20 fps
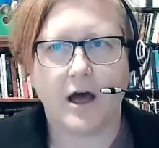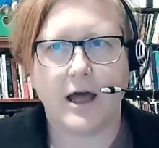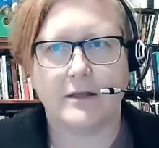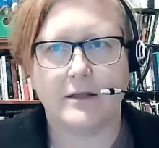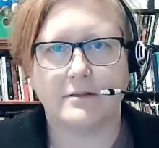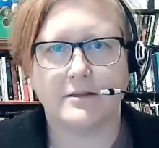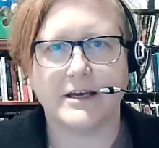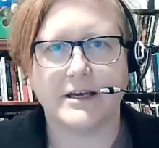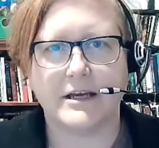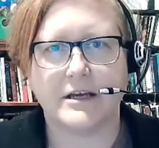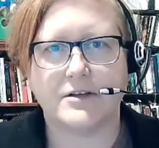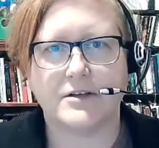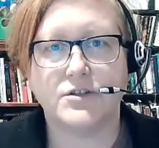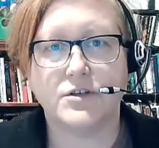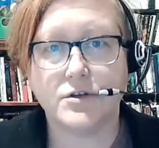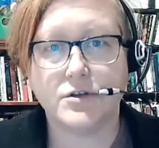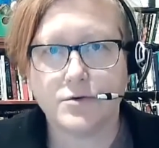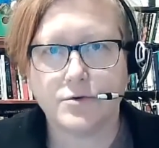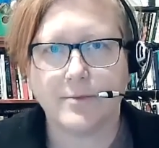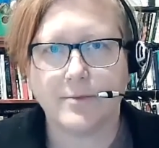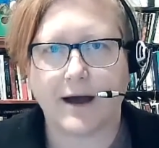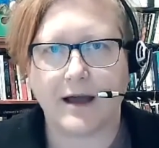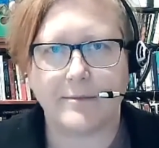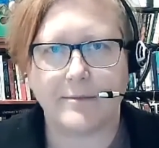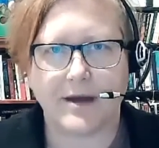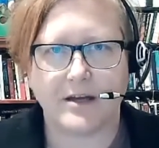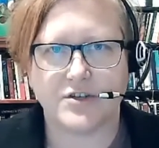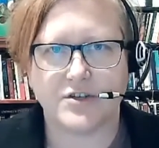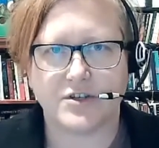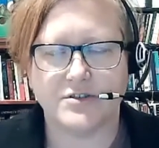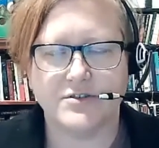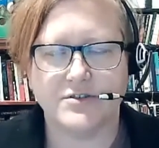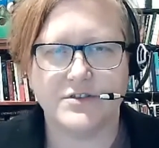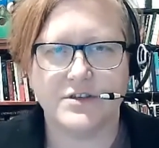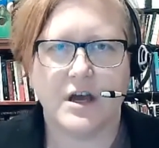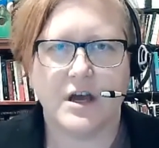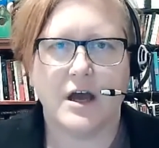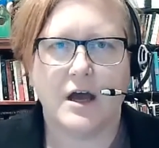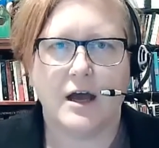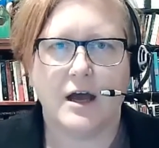a link to My
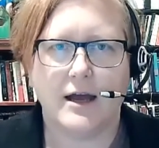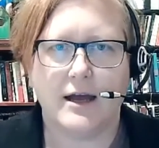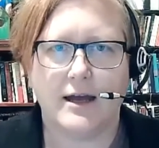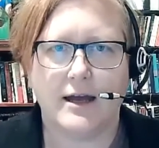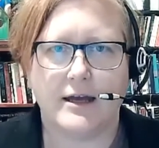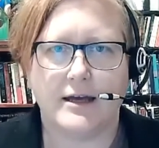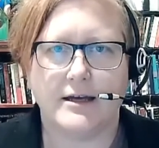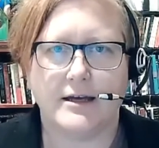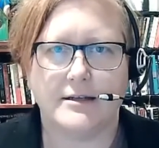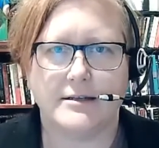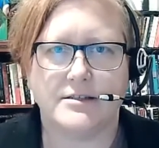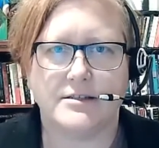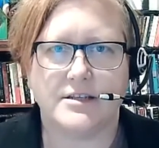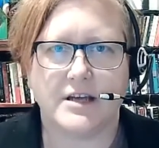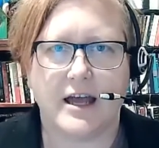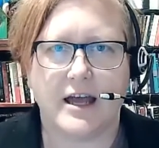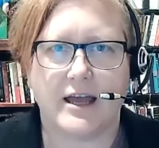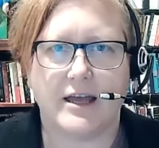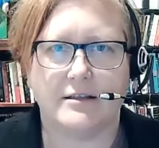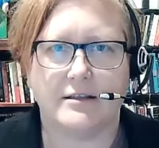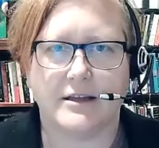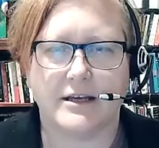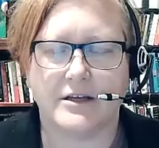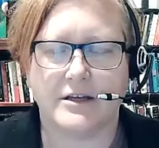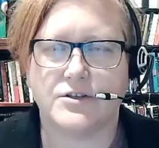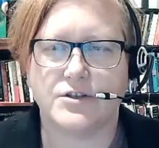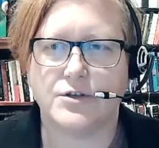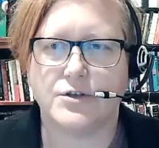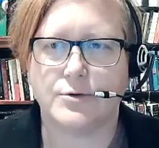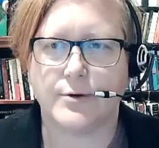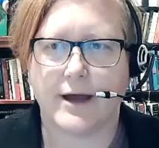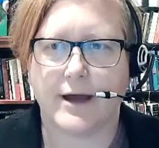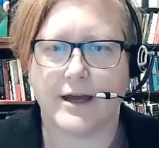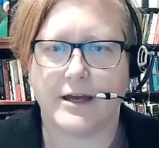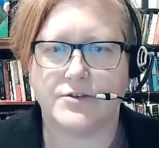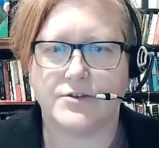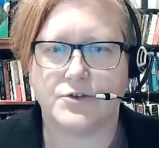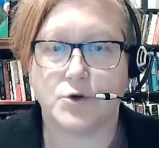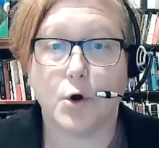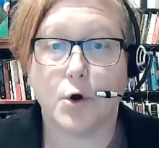Majors and a link to
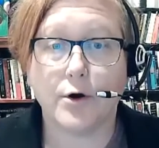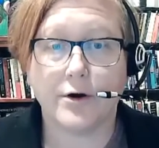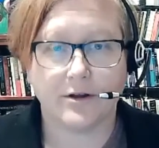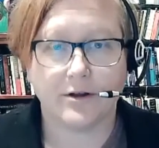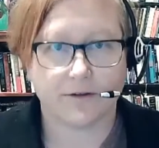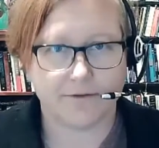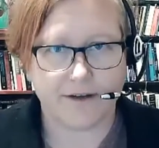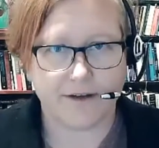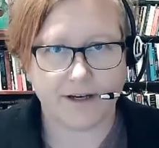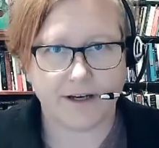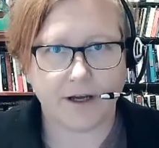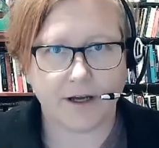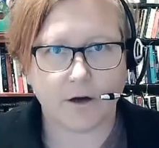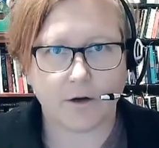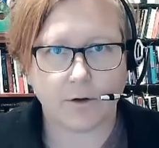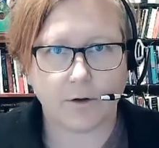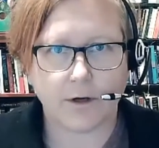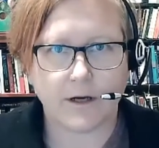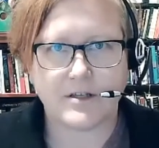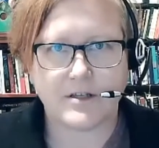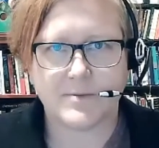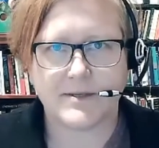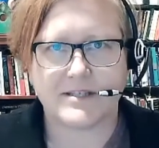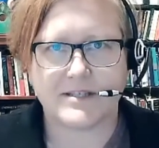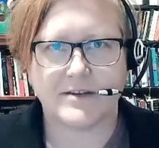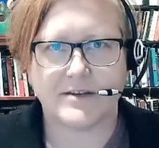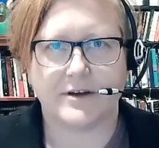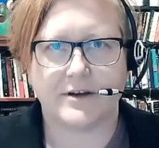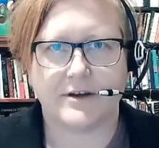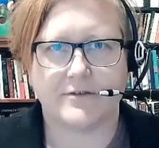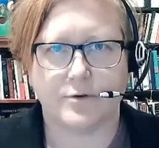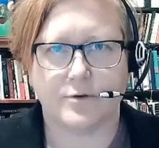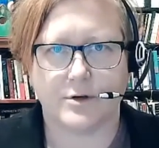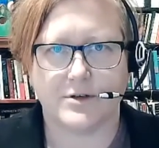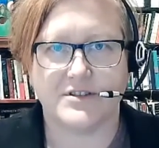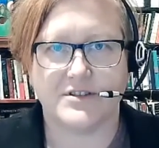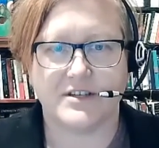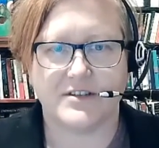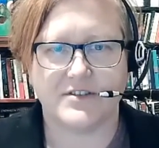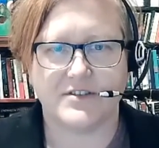a tutorial video specific for
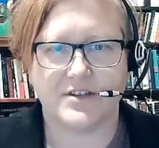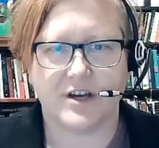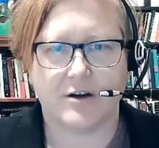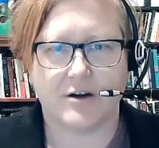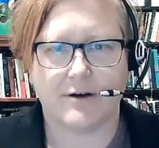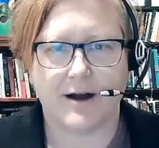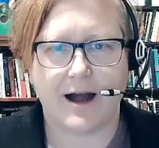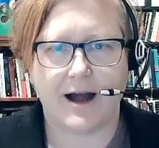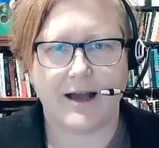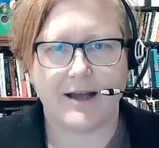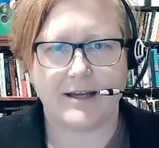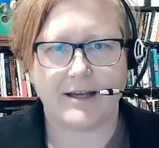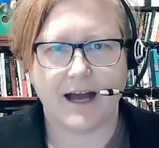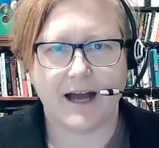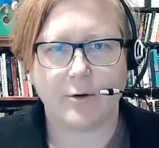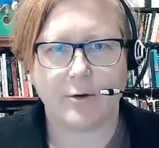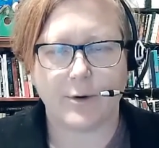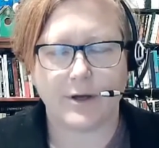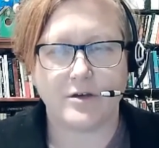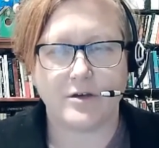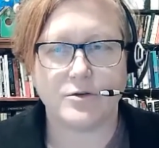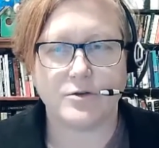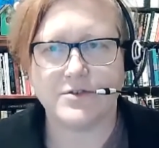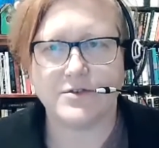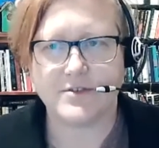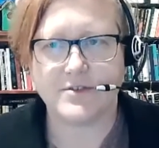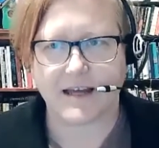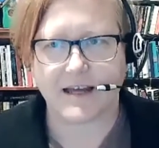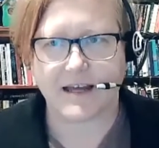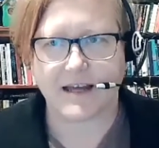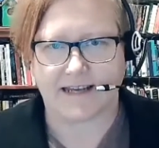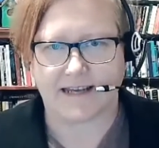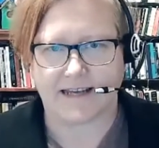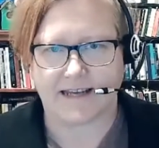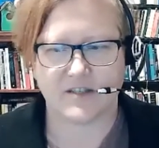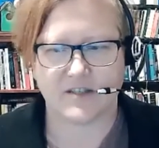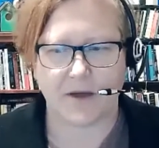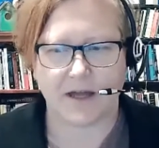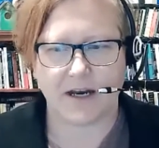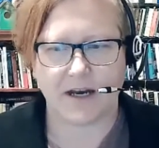CCRI and how we use that
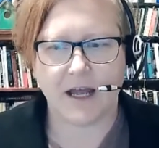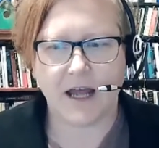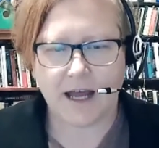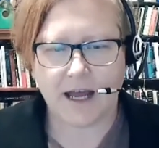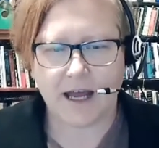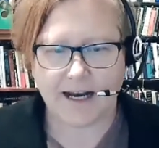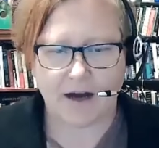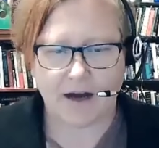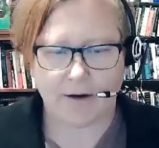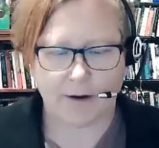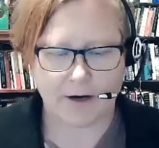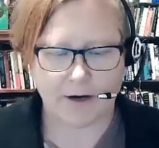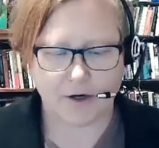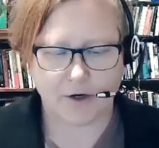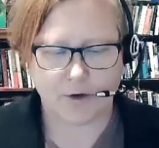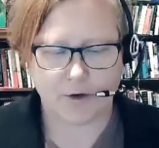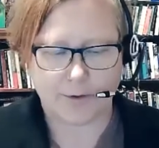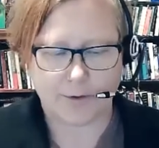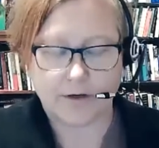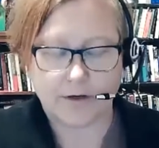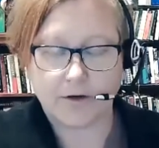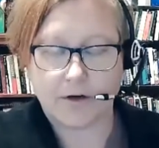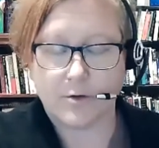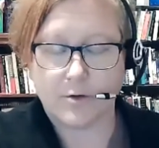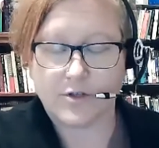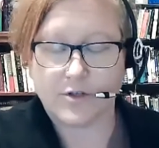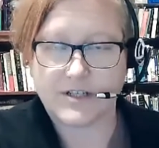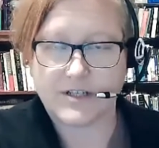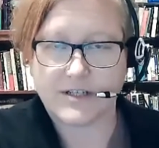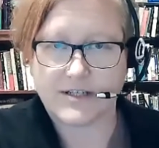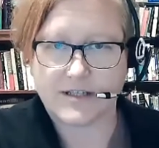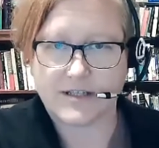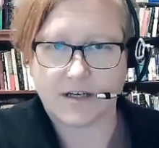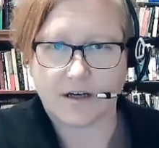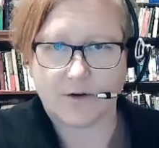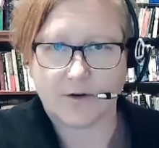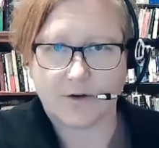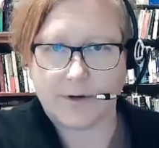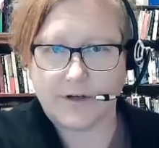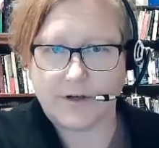assessment and how our career coaches and
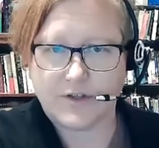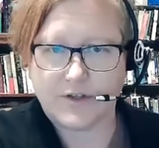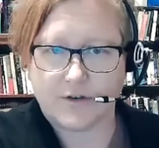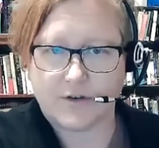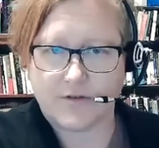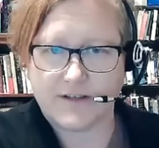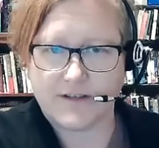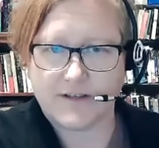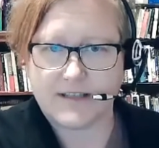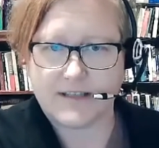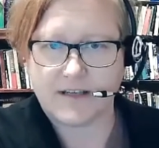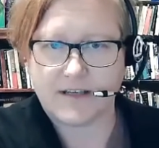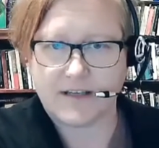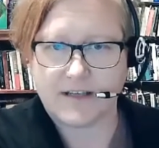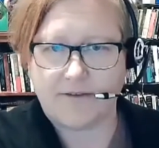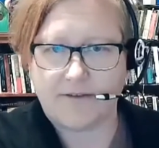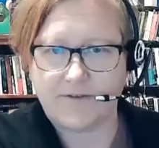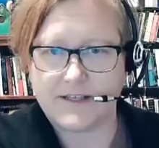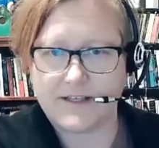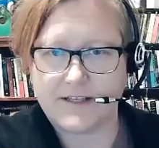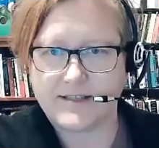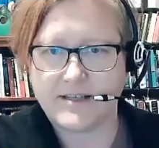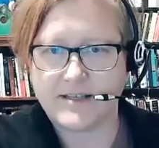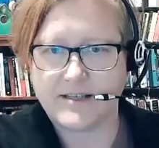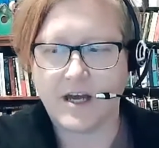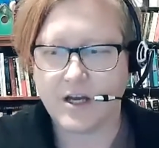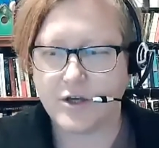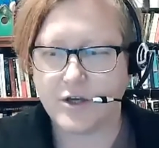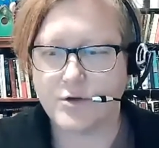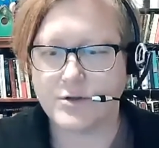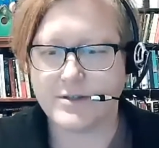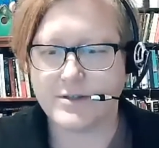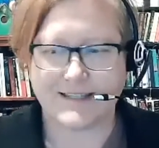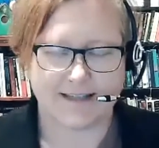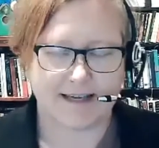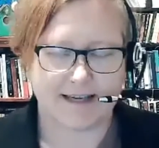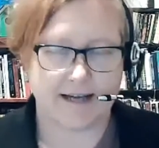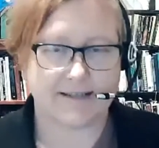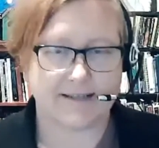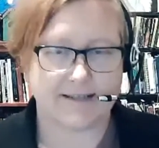our career services office uses
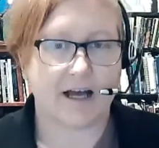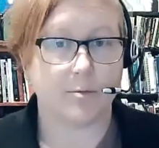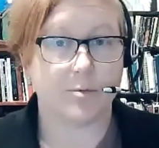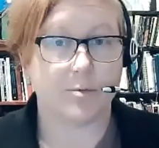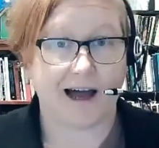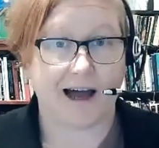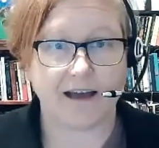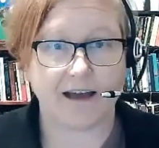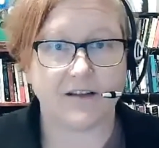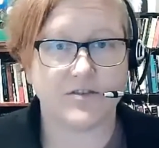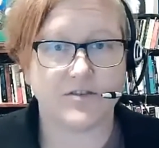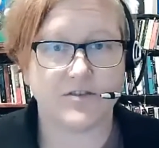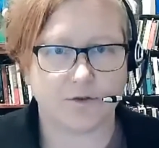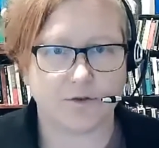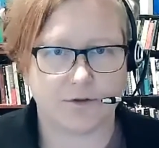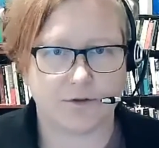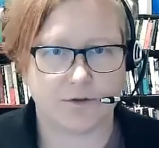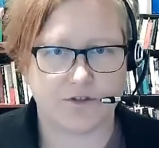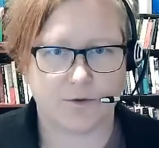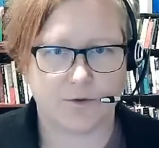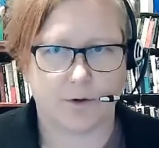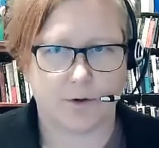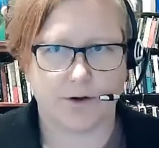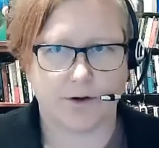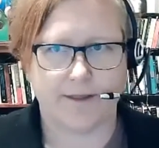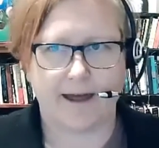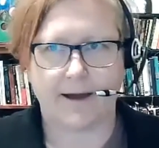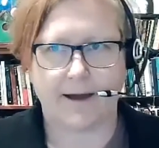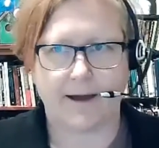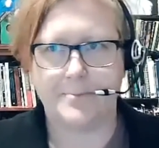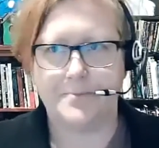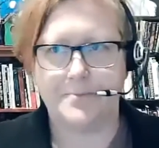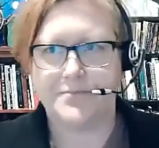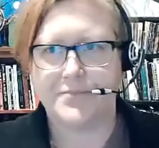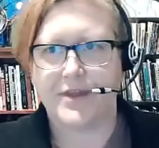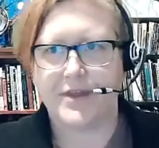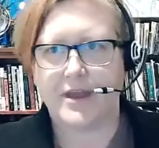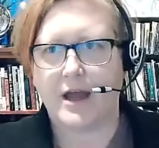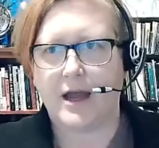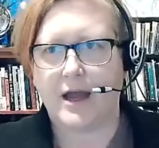that to help guide students toward that.
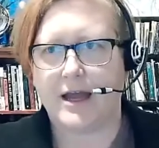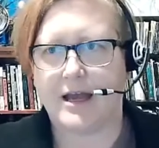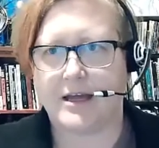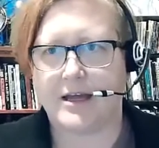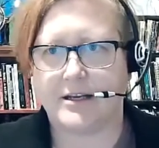And